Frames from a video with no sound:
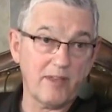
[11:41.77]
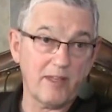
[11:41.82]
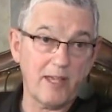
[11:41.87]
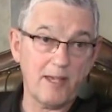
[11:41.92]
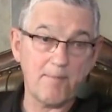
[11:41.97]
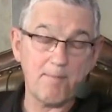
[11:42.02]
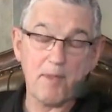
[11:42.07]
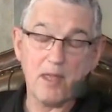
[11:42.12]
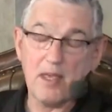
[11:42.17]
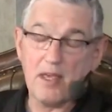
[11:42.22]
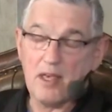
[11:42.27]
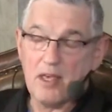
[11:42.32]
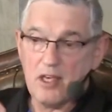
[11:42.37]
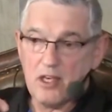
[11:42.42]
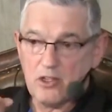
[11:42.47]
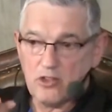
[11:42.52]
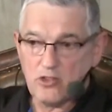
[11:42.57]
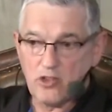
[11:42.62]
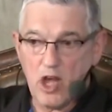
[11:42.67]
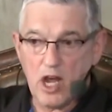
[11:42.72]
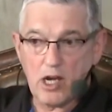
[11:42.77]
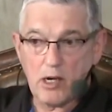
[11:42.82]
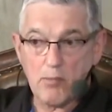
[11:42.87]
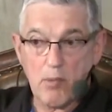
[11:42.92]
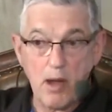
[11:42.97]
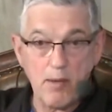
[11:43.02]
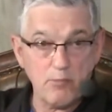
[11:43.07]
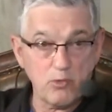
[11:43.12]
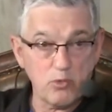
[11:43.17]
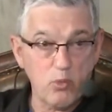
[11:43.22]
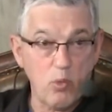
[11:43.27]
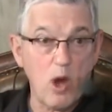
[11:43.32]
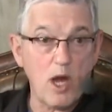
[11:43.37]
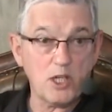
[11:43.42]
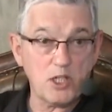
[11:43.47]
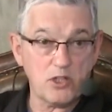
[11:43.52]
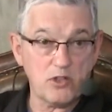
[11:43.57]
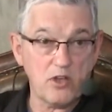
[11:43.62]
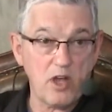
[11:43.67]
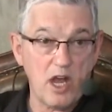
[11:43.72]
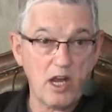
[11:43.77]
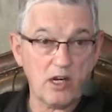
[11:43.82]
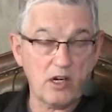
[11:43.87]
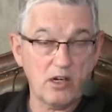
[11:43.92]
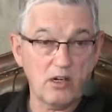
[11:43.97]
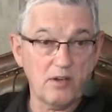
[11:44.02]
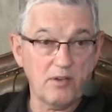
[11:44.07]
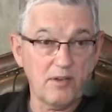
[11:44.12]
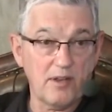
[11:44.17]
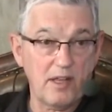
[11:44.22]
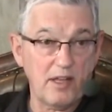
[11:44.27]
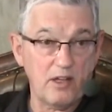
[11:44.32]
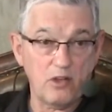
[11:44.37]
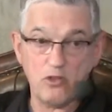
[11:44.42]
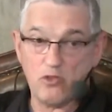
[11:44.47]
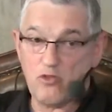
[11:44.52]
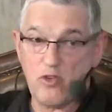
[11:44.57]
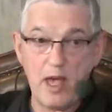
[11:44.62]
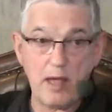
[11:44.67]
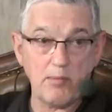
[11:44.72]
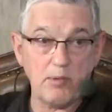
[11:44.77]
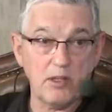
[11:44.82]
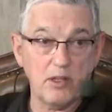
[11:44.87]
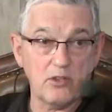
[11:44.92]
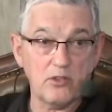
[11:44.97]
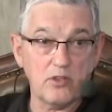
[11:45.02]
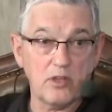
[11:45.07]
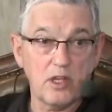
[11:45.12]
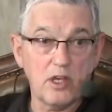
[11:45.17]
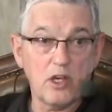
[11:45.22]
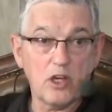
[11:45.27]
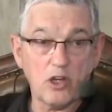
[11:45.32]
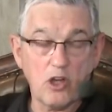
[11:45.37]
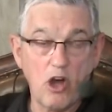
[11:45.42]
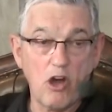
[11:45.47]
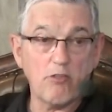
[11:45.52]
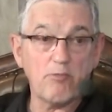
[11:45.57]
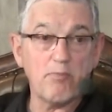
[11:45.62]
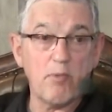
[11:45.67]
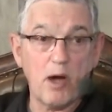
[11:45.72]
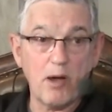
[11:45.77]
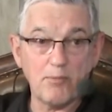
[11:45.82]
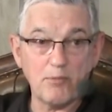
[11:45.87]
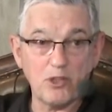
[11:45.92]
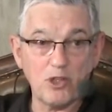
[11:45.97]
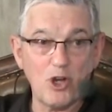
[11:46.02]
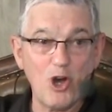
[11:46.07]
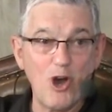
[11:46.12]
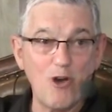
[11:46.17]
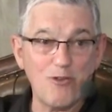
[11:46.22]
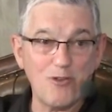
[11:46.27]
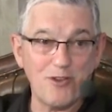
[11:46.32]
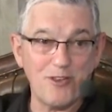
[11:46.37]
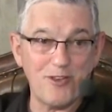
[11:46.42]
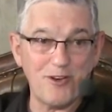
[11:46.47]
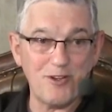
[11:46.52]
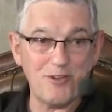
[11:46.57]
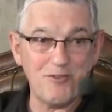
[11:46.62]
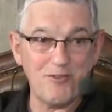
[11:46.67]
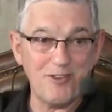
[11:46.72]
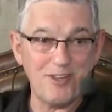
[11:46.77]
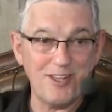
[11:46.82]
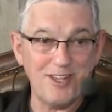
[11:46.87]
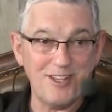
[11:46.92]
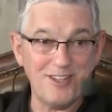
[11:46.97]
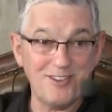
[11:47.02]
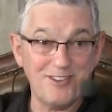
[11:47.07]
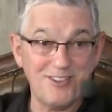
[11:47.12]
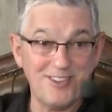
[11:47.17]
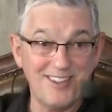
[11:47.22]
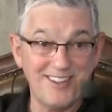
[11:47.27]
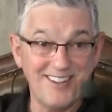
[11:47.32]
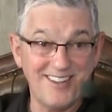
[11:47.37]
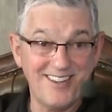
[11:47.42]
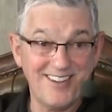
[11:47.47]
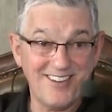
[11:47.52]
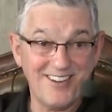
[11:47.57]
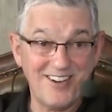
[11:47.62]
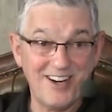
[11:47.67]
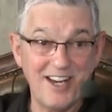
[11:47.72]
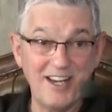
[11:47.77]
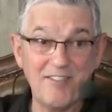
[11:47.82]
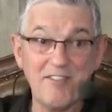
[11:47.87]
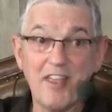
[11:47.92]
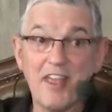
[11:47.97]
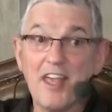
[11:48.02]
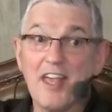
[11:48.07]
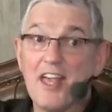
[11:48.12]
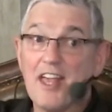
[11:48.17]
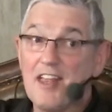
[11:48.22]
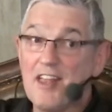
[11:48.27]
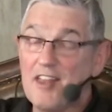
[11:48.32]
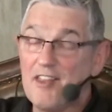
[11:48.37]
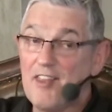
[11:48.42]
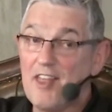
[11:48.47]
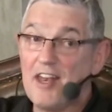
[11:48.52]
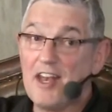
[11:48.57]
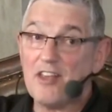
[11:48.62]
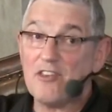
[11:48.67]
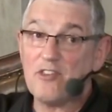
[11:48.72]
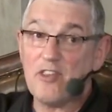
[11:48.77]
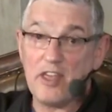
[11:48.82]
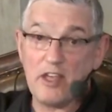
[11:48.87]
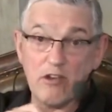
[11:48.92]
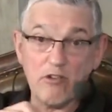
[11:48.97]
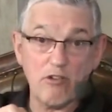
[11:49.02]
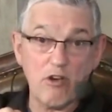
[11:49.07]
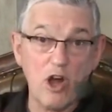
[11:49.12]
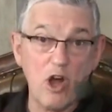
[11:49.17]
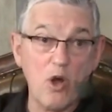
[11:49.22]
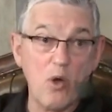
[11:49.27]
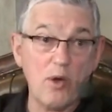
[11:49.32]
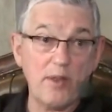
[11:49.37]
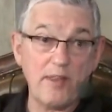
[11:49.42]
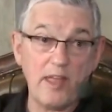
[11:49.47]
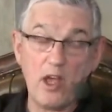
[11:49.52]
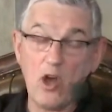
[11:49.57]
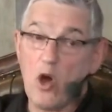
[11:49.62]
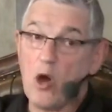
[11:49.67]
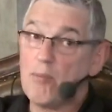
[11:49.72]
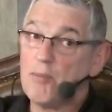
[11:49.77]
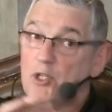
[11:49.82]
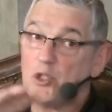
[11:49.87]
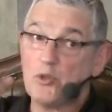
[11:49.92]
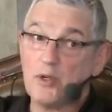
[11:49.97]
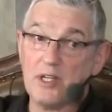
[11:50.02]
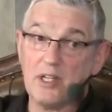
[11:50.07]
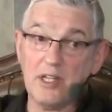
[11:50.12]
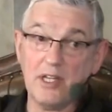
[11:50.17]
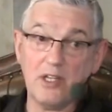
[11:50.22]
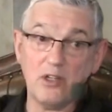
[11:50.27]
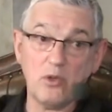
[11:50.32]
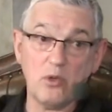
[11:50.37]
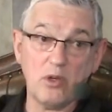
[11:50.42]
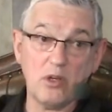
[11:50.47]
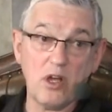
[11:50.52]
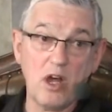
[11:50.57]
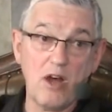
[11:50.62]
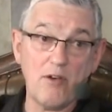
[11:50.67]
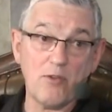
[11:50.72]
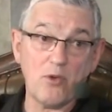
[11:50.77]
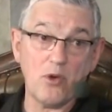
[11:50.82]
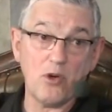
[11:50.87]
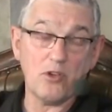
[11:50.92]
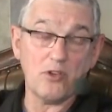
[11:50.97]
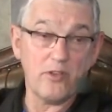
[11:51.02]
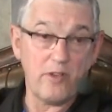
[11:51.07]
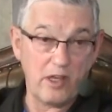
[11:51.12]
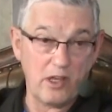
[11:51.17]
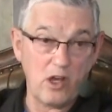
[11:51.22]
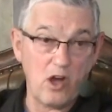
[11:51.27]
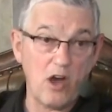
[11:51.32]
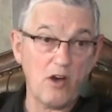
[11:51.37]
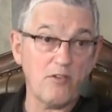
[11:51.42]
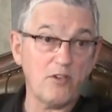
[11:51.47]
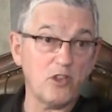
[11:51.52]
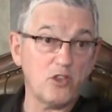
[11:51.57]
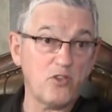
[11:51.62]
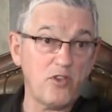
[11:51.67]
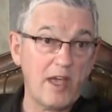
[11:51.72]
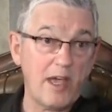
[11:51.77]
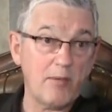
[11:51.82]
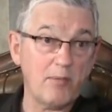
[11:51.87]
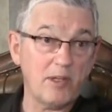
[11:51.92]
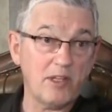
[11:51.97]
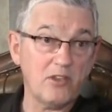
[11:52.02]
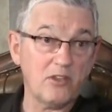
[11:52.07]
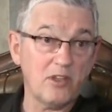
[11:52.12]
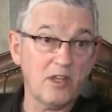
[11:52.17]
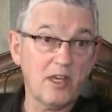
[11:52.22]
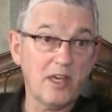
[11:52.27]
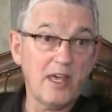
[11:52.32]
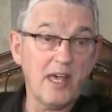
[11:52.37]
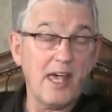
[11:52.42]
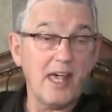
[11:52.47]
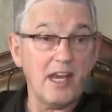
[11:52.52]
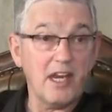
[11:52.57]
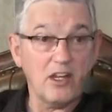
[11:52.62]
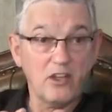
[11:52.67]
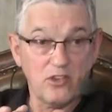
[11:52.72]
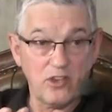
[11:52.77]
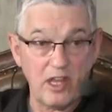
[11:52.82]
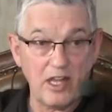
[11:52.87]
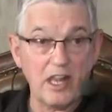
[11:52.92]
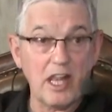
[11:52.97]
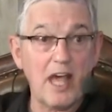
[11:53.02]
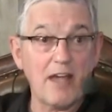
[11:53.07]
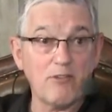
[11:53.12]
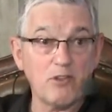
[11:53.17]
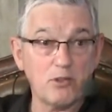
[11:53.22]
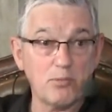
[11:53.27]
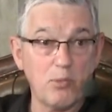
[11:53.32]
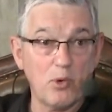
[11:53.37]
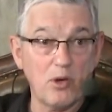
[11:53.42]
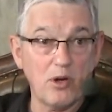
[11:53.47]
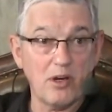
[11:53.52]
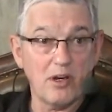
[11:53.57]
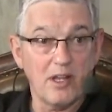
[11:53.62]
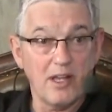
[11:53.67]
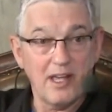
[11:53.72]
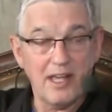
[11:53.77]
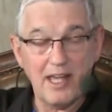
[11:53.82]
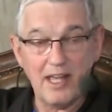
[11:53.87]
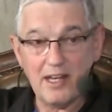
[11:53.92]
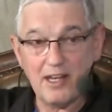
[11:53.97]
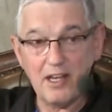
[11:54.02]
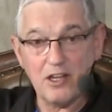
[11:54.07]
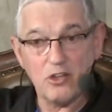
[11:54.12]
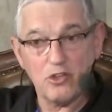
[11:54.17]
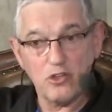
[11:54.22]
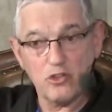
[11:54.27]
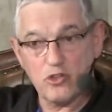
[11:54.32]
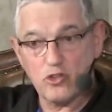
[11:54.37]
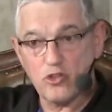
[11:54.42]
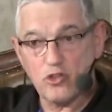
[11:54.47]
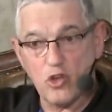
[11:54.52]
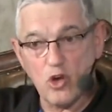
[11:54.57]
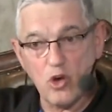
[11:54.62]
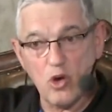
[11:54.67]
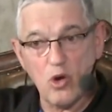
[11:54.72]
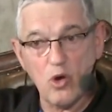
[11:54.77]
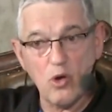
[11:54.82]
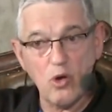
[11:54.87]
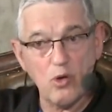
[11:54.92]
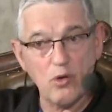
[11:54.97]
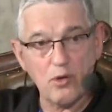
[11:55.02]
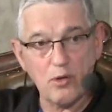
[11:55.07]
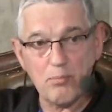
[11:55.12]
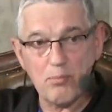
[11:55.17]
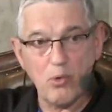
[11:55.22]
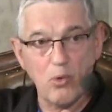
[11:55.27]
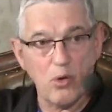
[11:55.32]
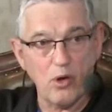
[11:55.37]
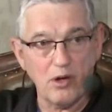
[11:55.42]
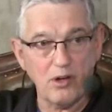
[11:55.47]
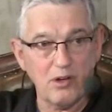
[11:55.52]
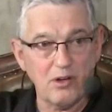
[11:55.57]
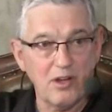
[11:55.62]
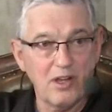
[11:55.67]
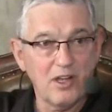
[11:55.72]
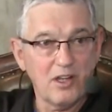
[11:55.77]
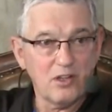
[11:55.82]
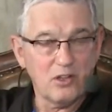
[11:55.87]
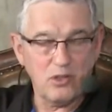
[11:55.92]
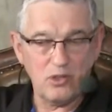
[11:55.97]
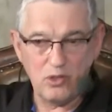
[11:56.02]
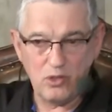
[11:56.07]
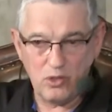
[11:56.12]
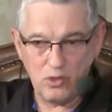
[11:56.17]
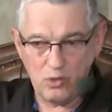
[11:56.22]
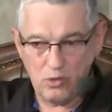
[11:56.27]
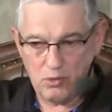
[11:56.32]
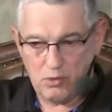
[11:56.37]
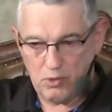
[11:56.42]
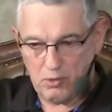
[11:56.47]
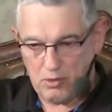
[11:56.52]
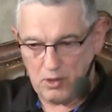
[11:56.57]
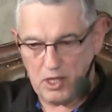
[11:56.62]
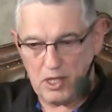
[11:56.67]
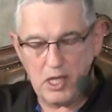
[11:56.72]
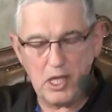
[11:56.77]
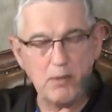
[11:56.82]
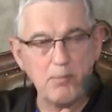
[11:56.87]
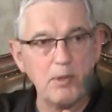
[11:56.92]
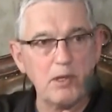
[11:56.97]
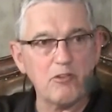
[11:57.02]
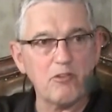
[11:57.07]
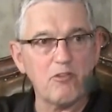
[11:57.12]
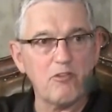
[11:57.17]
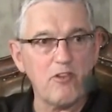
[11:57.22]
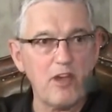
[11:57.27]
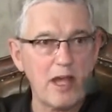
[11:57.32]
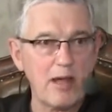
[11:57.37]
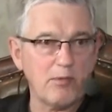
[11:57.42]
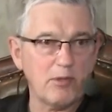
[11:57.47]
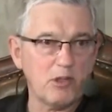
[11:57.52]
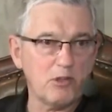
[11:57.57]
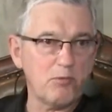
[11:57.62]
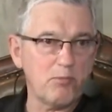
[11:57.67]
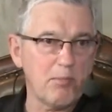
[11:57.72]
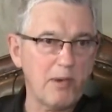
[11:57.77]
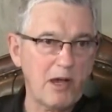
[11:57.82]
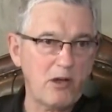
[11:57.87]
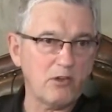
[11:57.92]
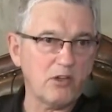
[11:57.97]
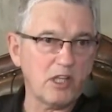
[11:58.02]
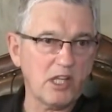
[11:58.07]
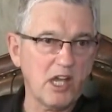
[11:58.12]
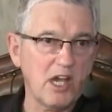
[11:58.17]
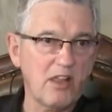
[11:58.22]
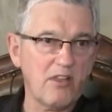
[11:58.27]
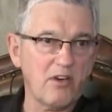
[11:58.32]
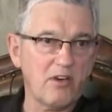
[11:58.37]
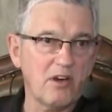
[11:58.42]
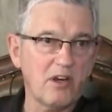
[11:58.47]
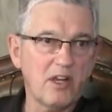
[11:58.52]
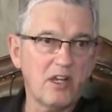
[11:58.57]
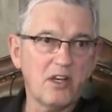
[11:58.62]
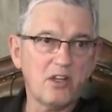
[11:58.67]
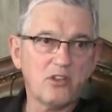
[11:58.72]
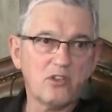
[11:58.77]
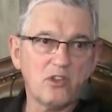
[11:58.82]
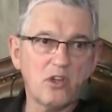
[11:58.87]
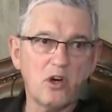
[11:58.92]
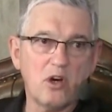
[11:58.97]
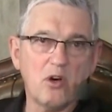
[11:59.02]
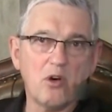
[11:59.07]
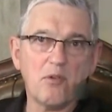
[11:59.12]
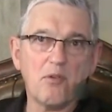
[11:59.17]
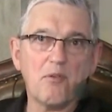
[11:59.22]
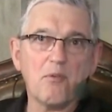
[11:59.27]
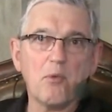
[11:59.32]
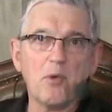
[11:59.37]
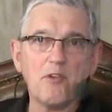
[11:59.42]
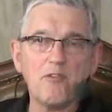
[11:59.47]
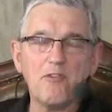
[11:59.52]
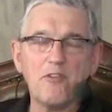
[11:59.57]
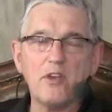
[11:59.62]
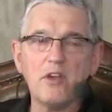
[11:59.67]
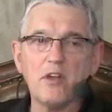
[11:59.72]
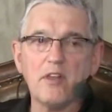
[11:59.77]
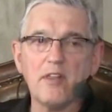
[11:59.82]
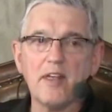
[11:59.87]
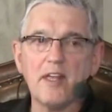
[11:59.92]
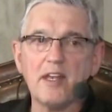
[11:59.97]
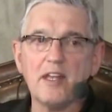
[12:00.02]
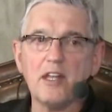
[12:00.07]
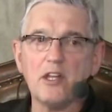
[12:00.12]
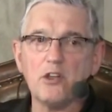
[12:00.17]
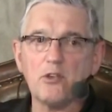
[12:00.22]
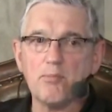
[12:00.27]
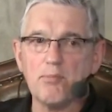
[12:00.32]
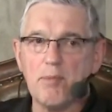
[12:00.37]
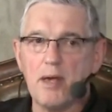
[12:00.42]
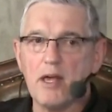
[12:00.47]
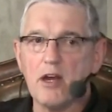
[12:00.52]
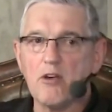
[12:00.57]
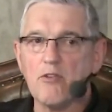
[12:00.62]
Okay. Soccer moms watch soccer, and it's fabulous. Golf moms golf with their kids, right? And then as they grow and they all matriculate to a golf course, they golf as families. And it is a life sport. And that is so important to keeping families bound together. So we feel that it's better